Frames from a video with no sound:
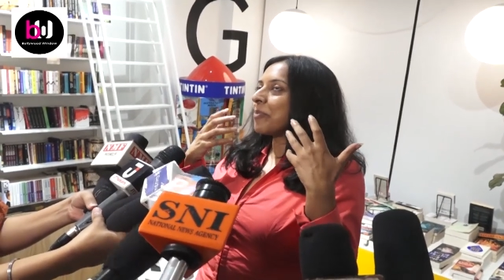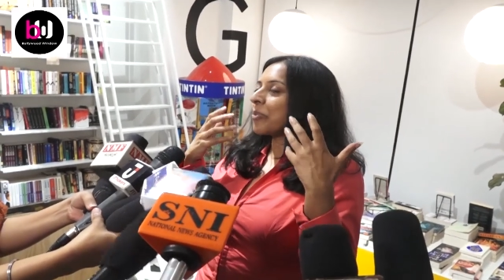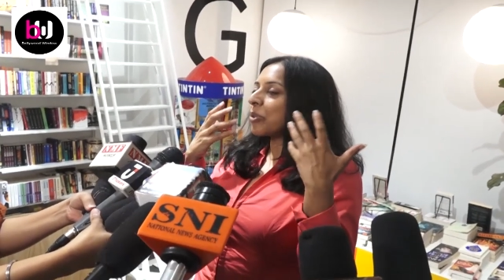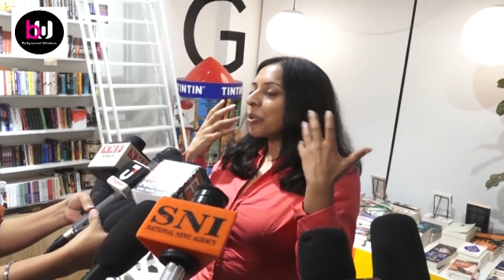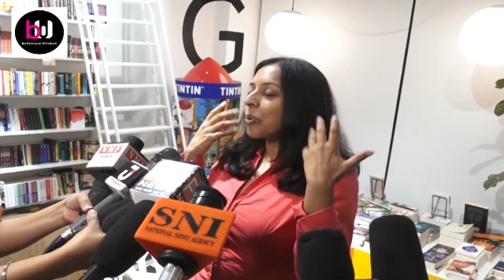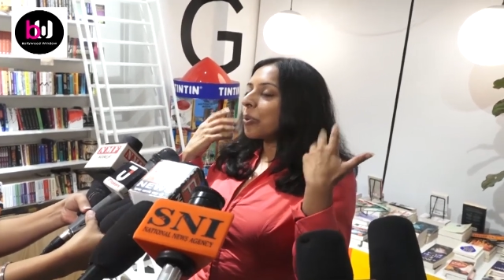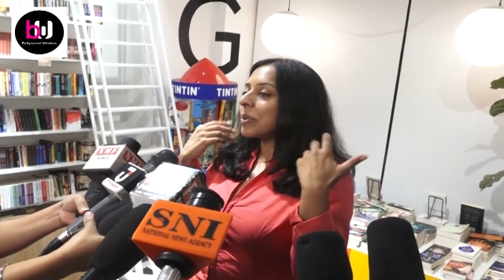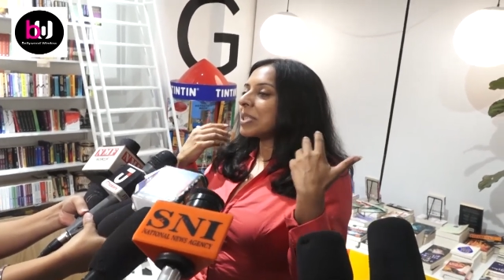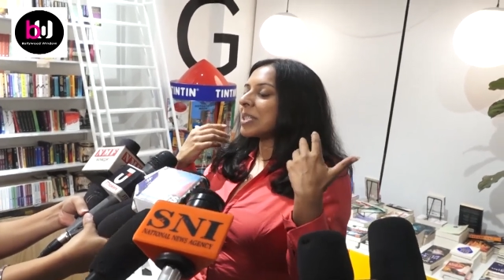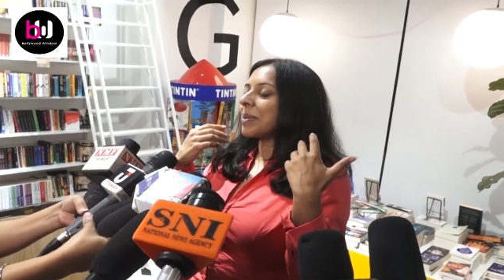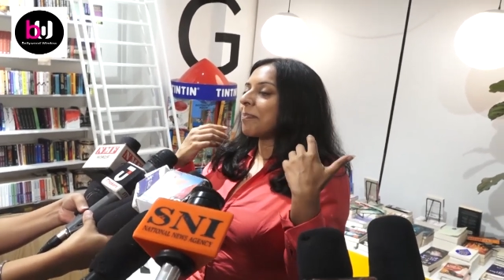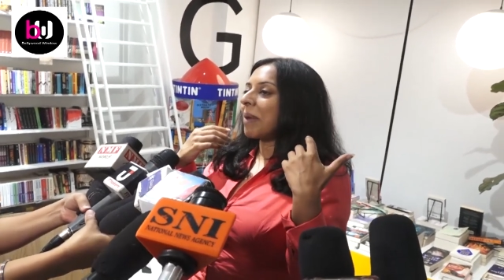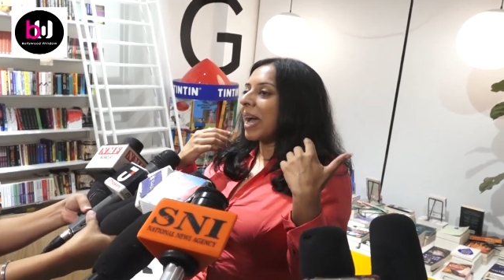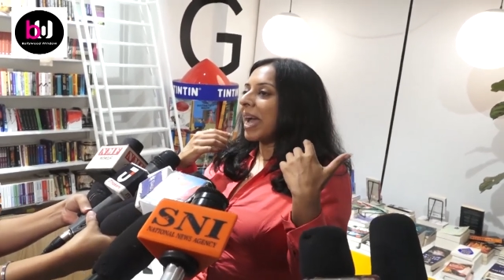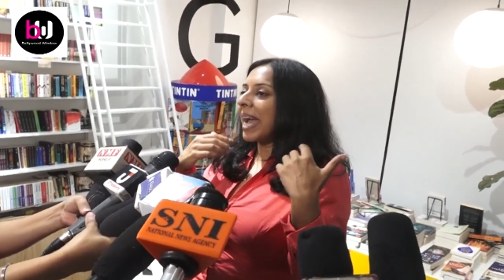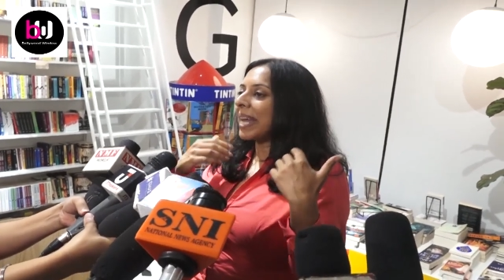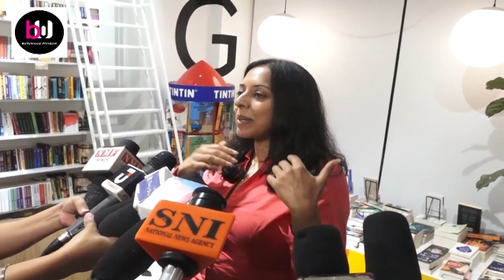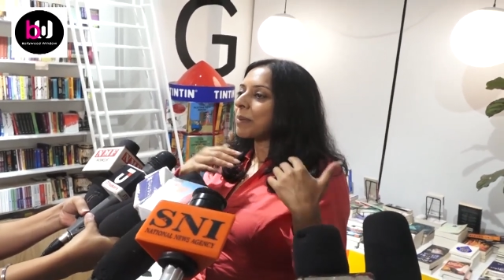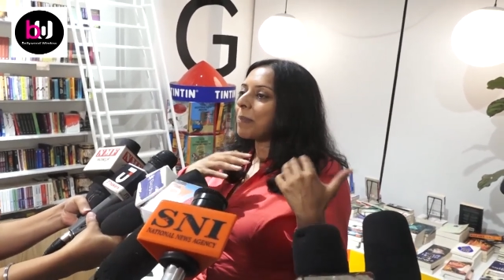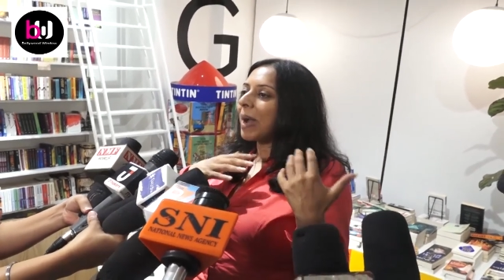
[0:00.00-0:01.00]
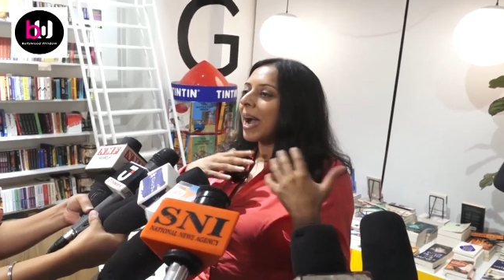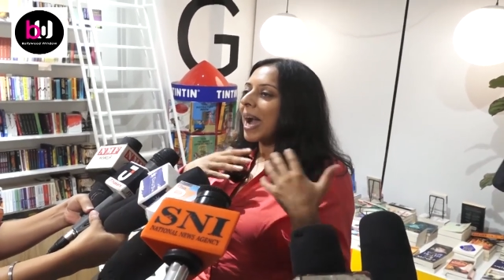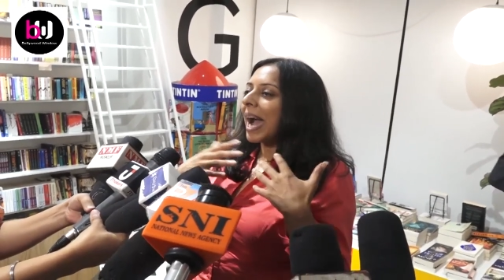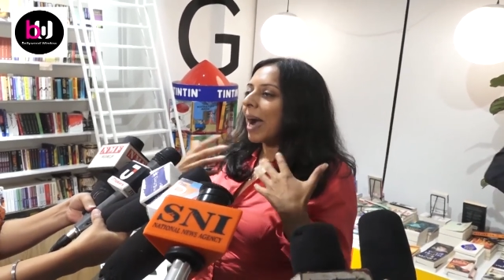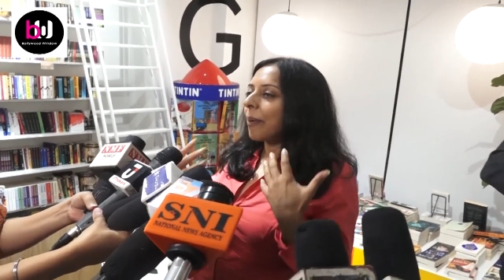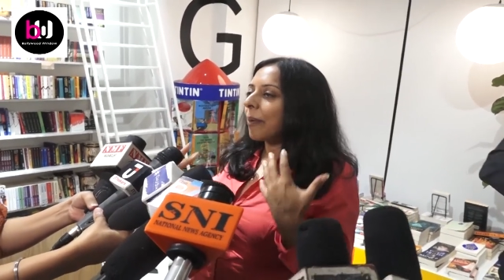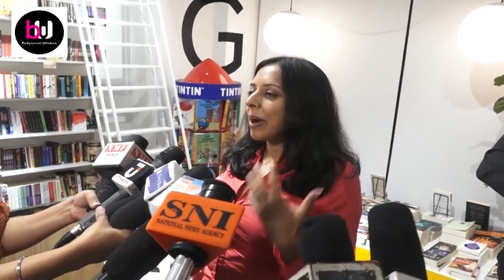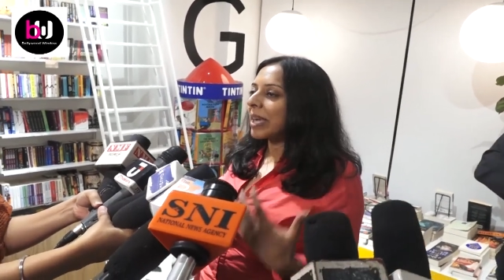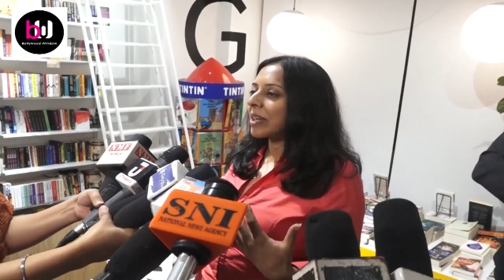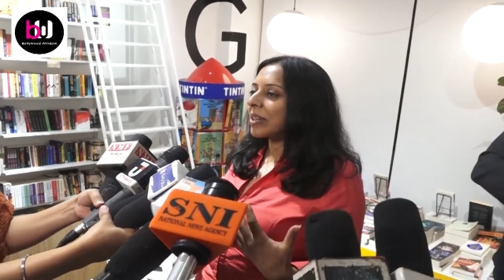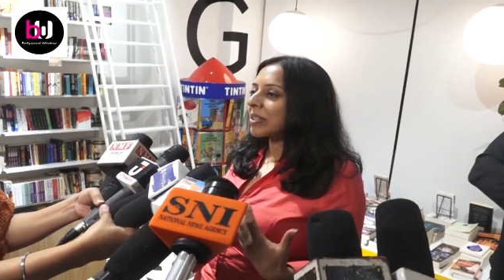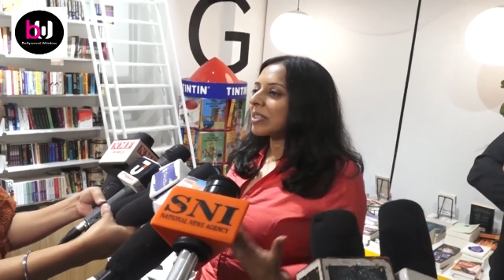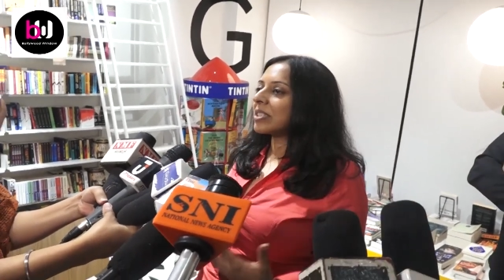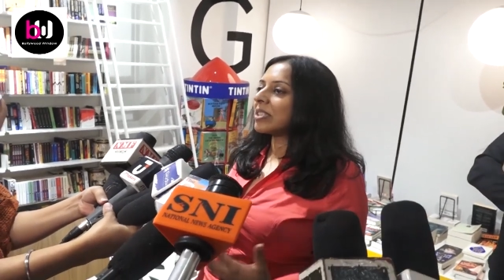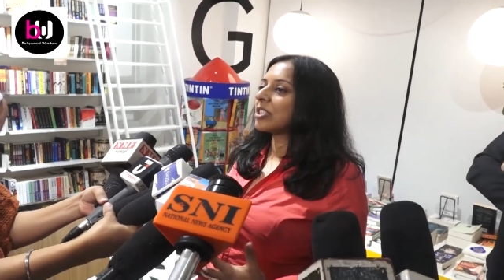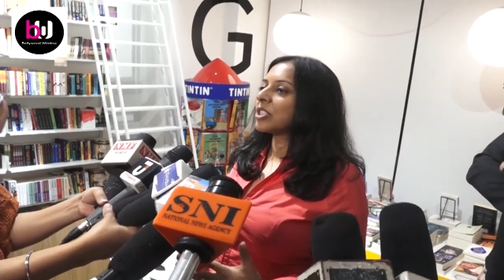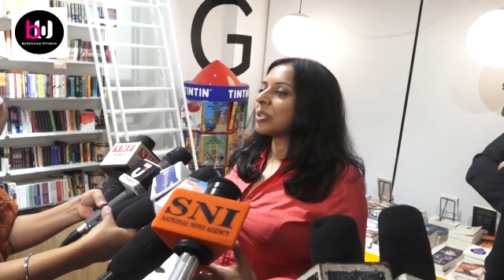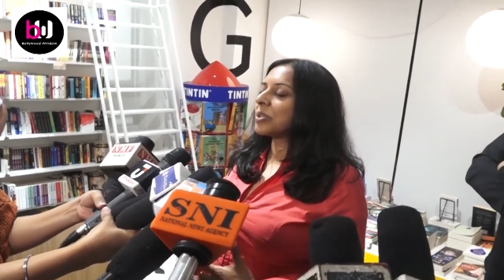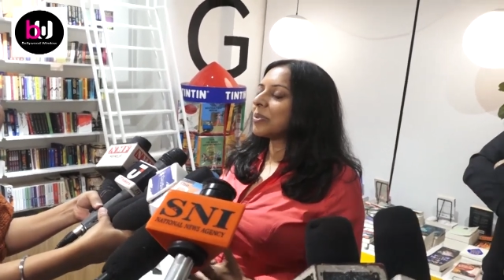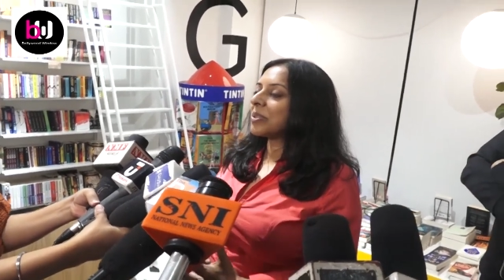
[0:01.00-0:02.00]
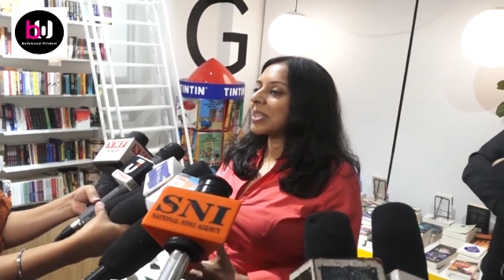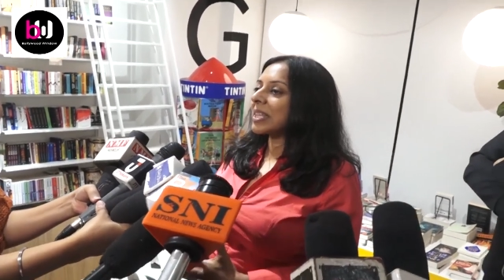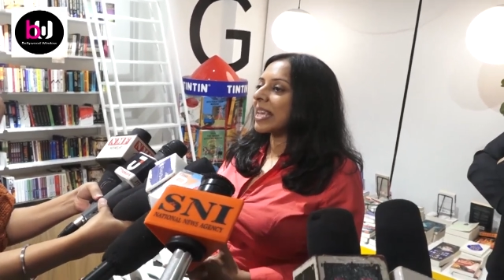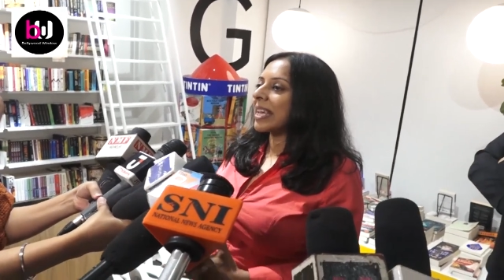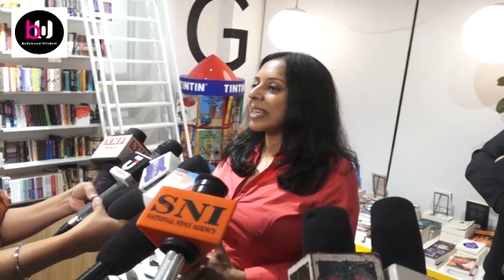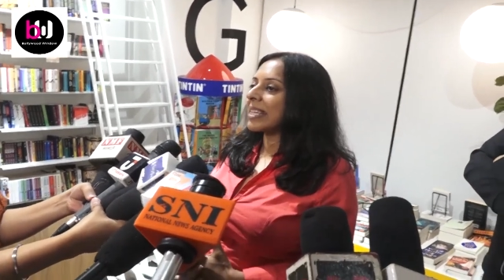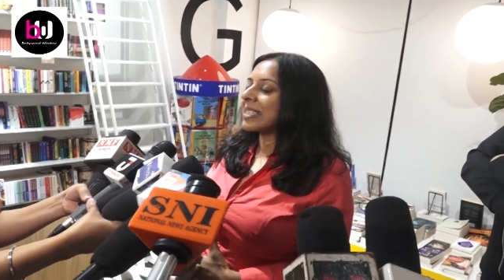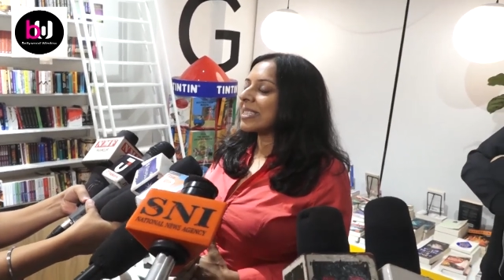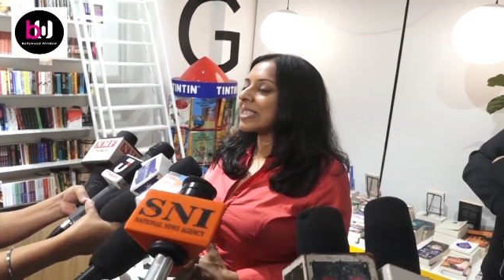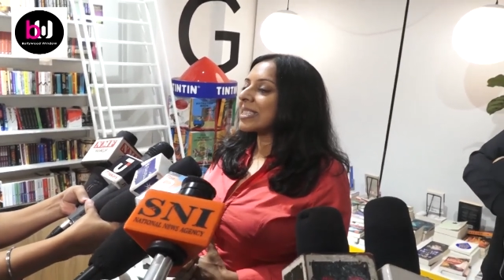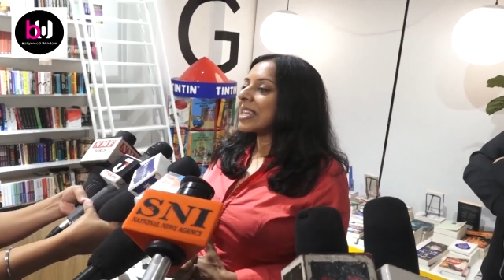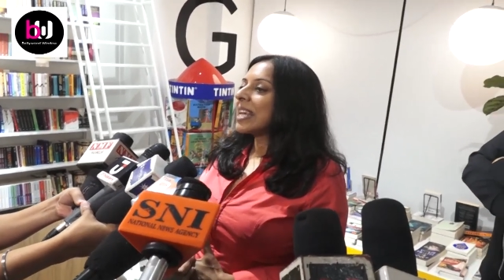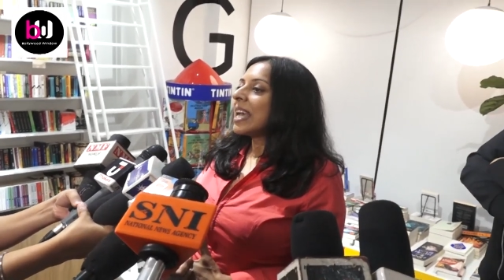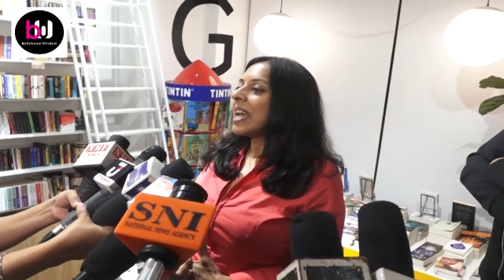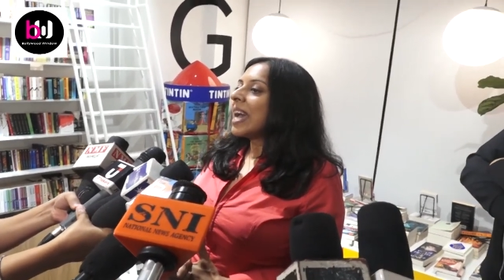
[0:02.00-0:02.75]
thoughts in my head about how I couldn't do things.